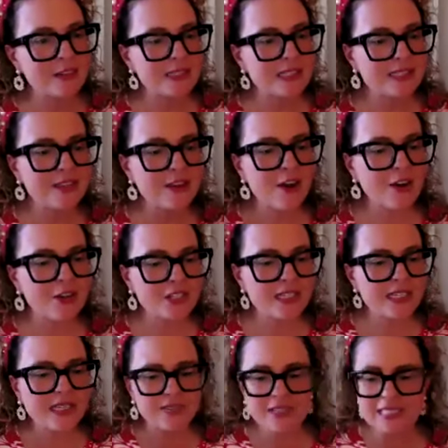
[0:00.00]

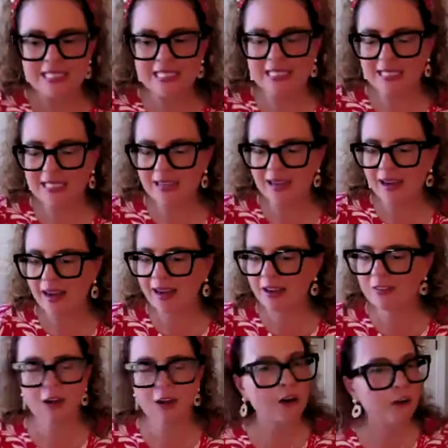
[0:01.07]
CRT and the
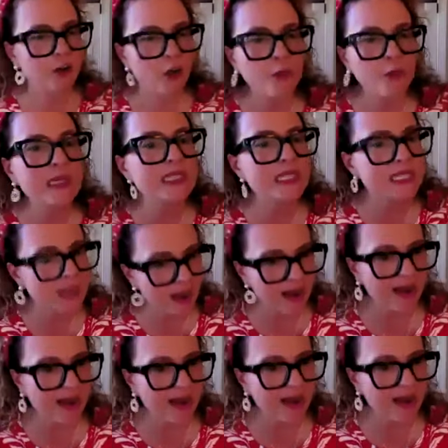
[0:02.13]
DEI are going to
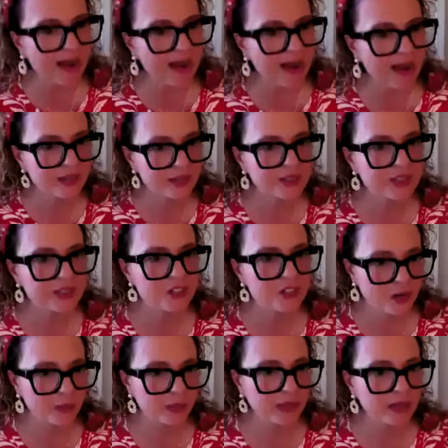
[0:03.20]
die, ladies and
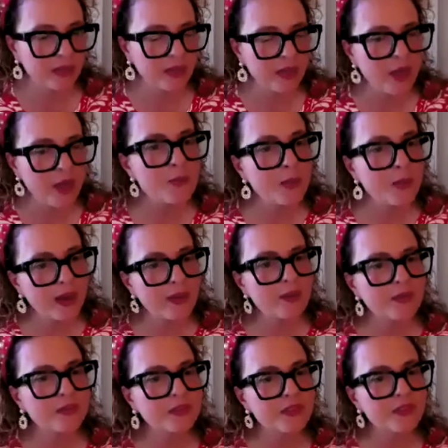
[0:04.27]
gentlemen, but
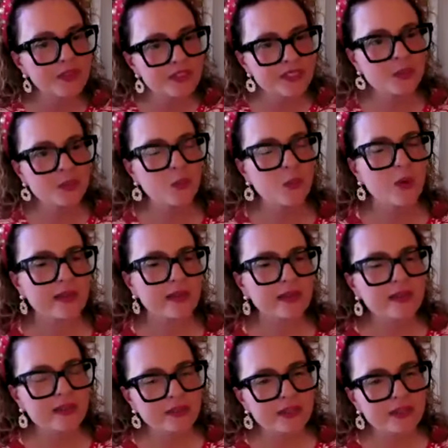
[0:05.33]
this is what
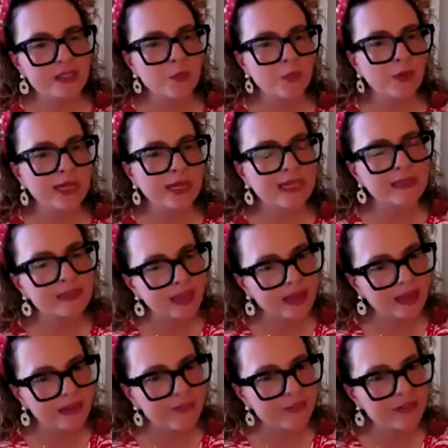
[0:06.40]
is bringing
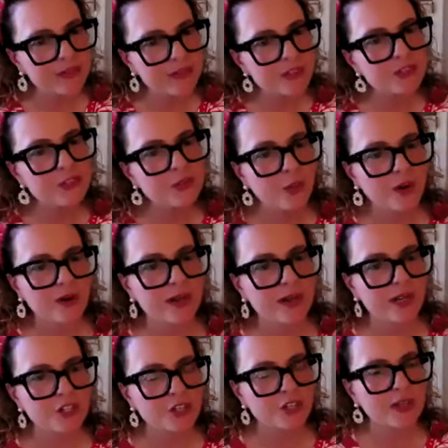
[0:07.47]
life to our
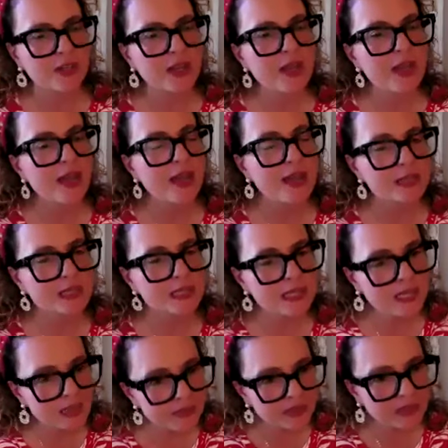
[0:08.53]
nation. It's
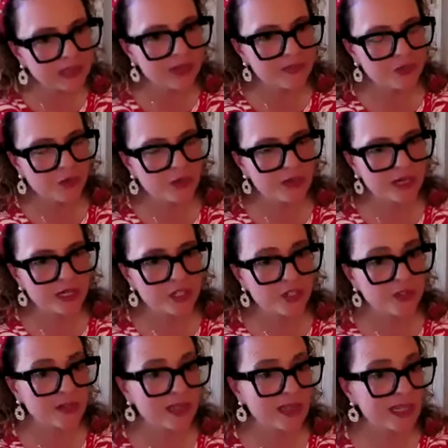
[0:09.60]
given life to our
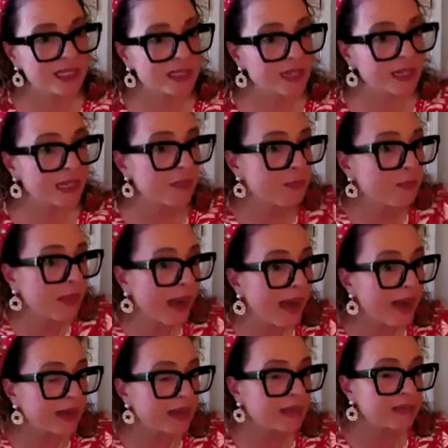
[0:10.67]
nation and it's going to give
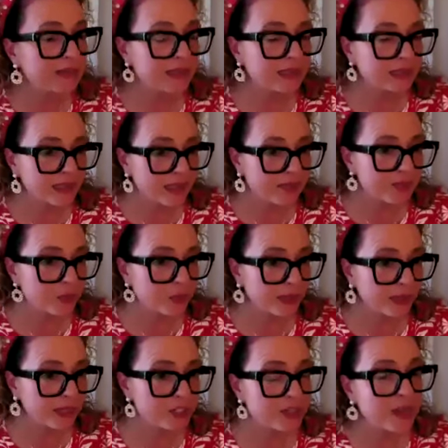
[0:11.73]
back the life to our
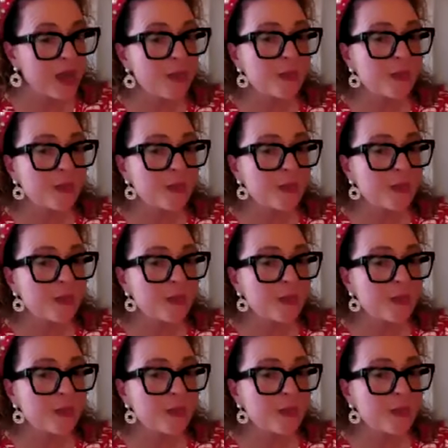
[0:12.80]
nation.